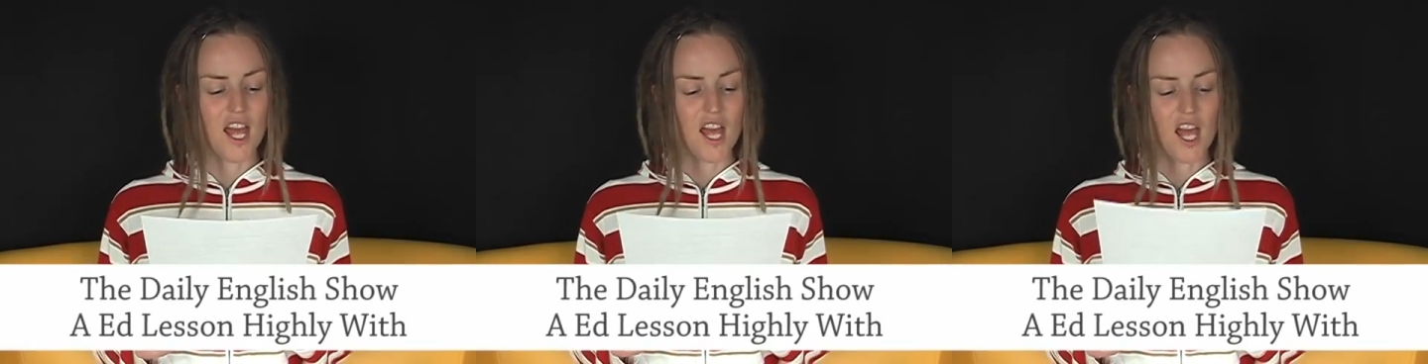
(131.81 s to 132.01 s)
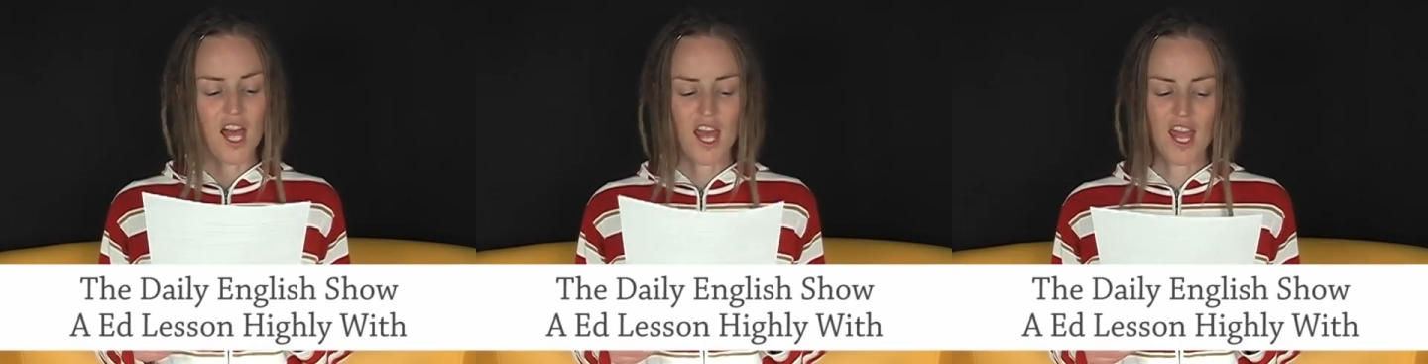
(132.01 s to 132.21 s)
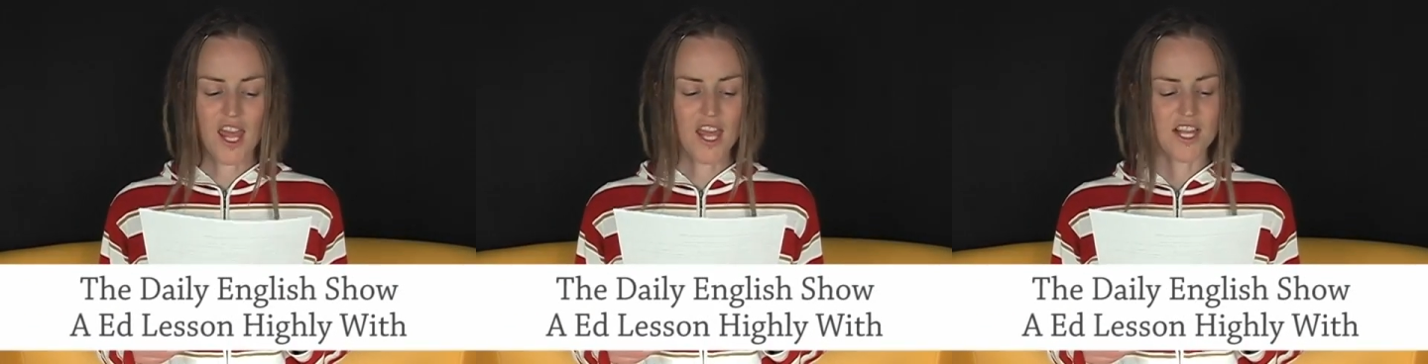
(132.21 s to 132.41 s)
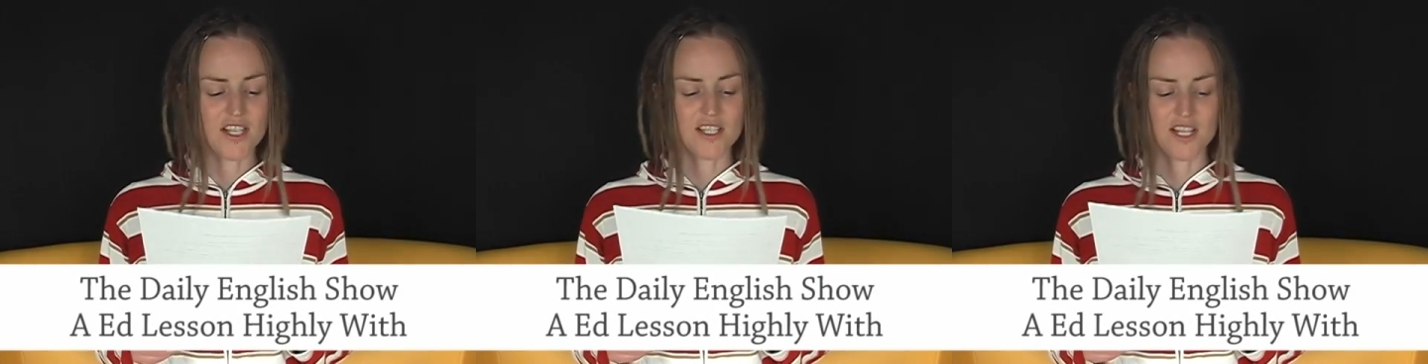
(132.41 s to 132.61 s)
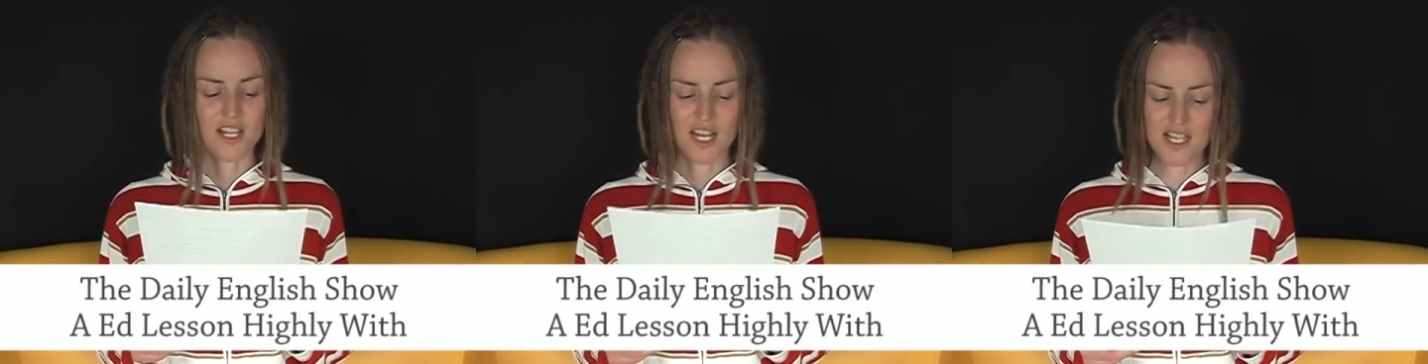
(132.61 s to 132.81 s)
A ed
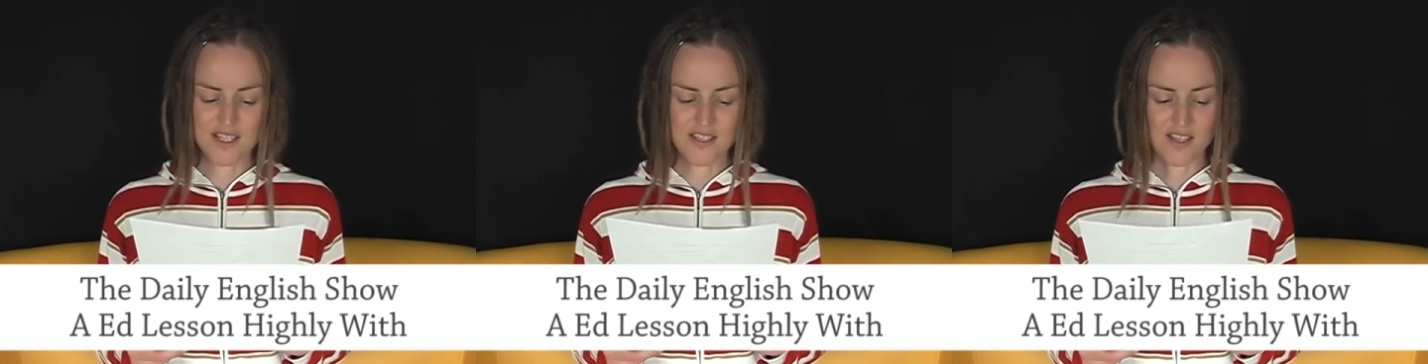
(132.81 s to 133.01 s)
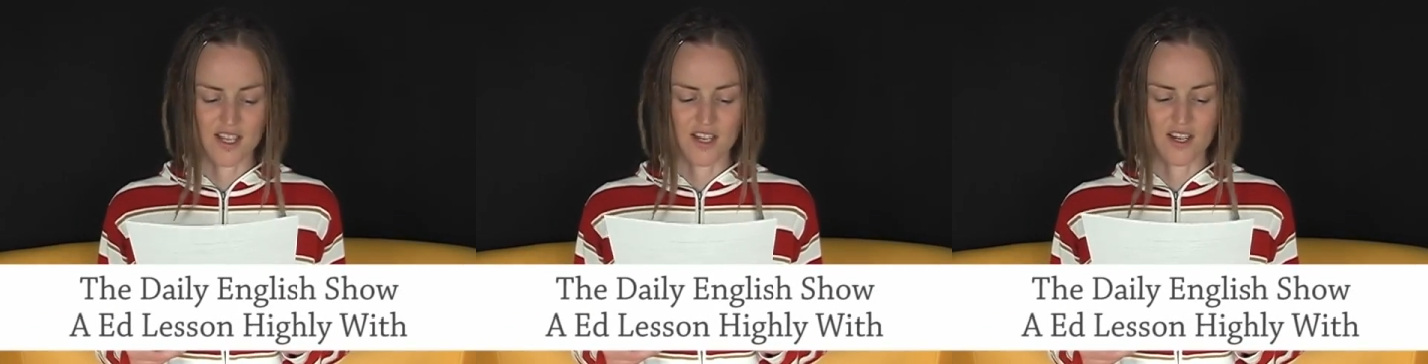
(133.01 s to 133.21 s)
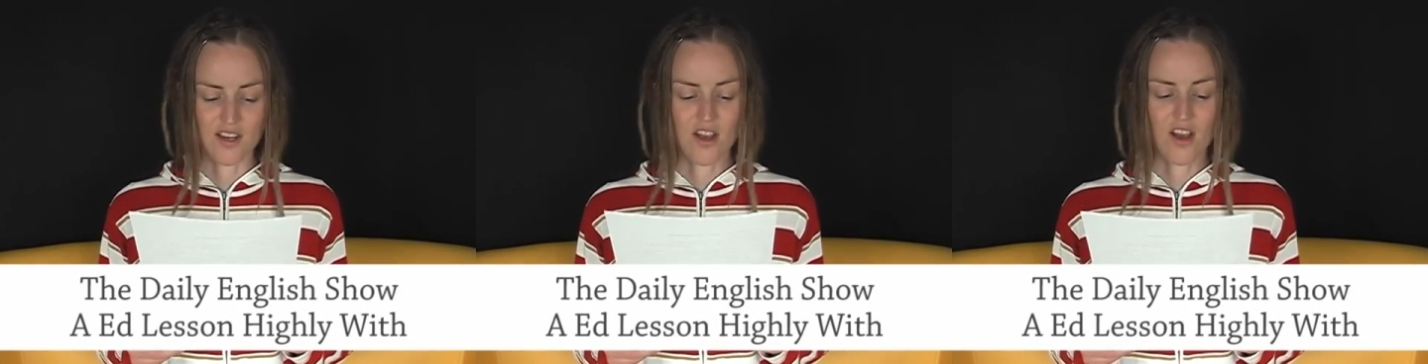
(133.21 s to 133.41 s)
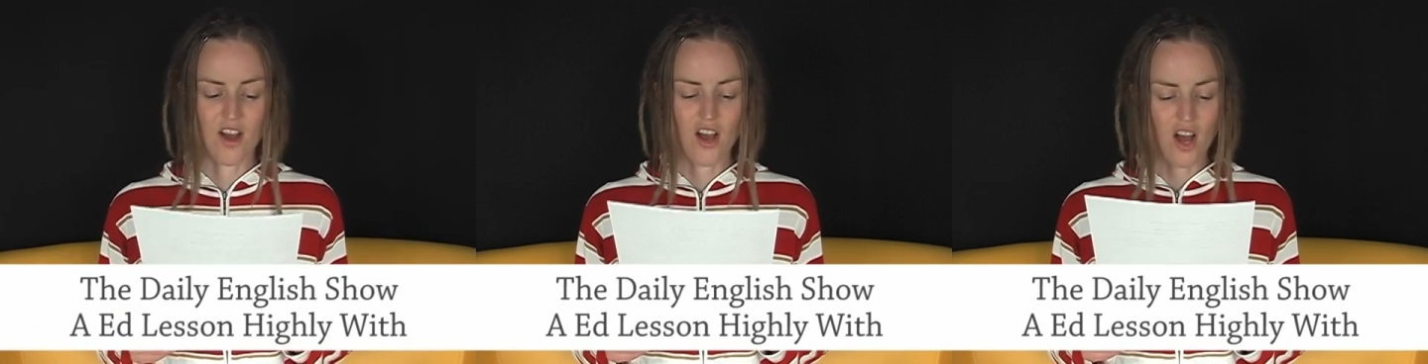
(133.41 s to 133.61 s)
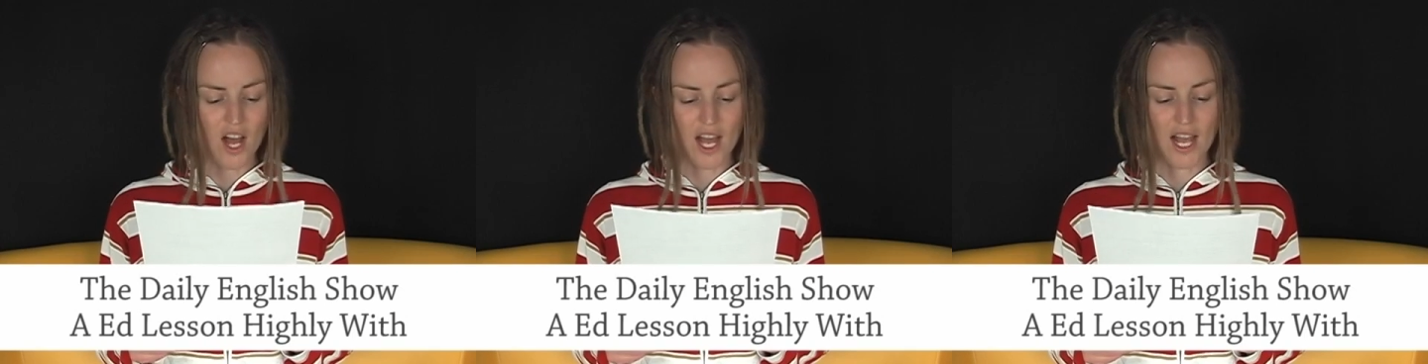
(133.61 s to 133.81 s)
lesson,
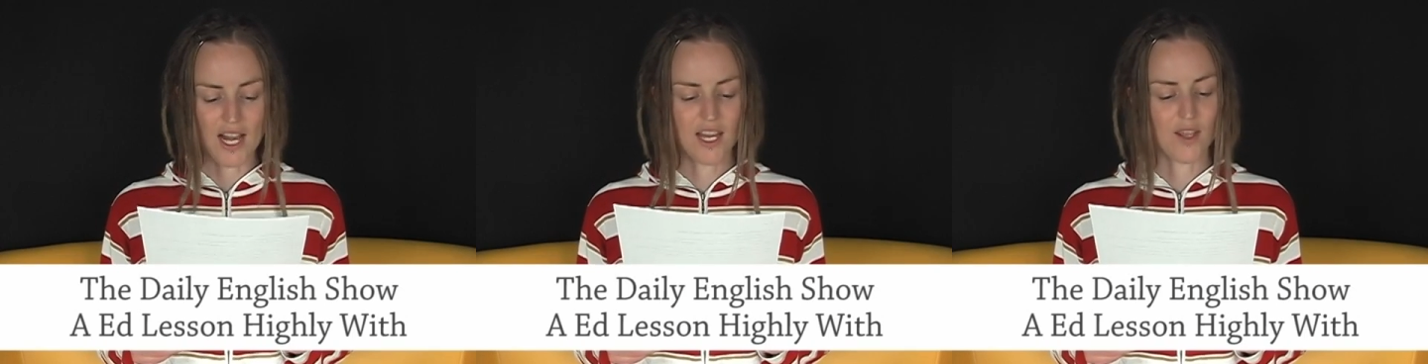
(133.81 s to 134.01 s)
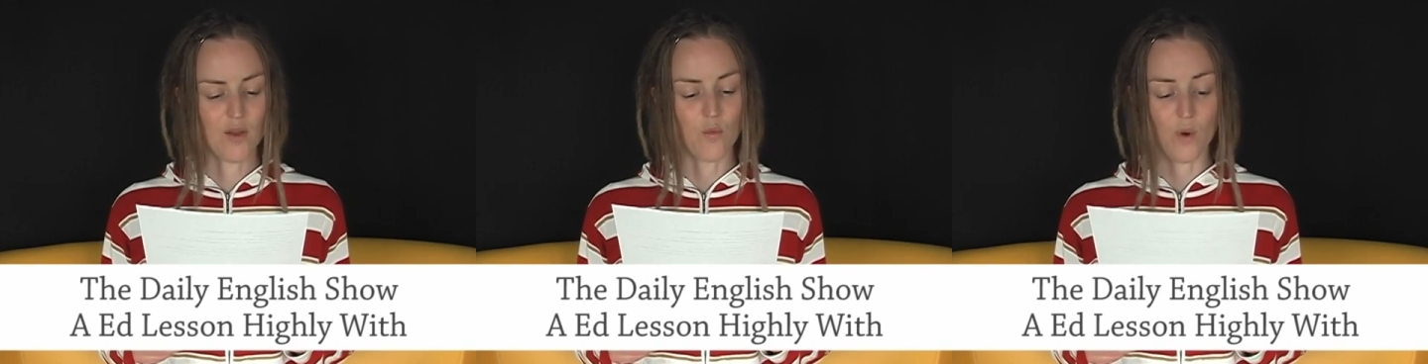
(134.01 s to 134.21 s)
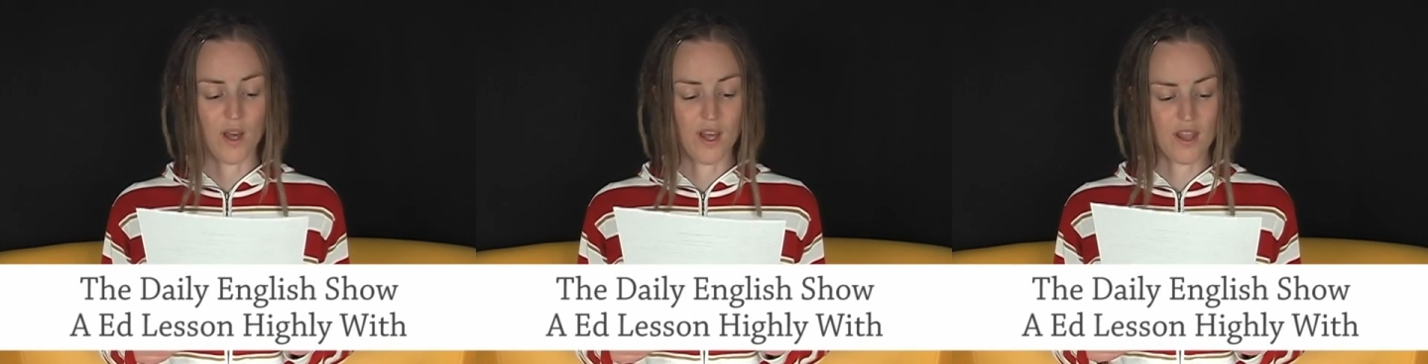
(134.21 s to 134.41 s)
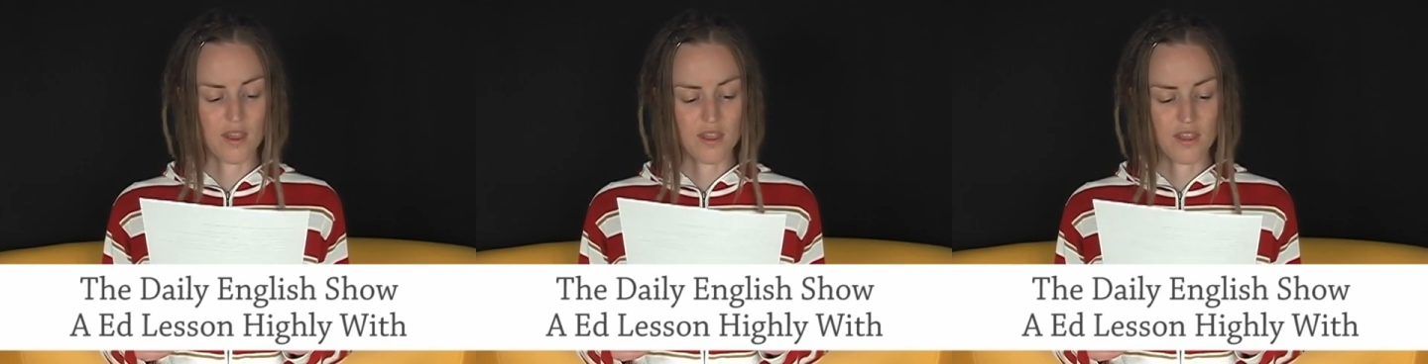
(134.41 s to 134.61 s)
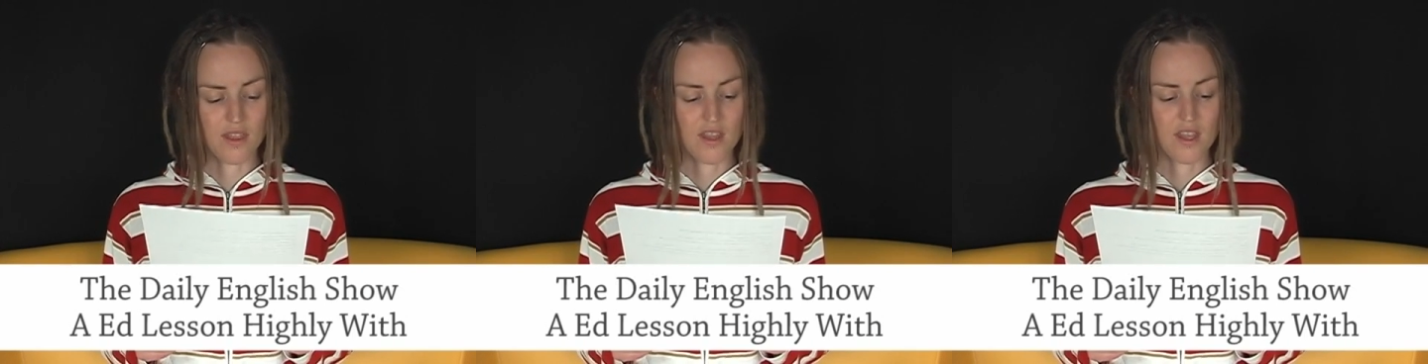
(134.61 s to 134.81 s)
highly worth.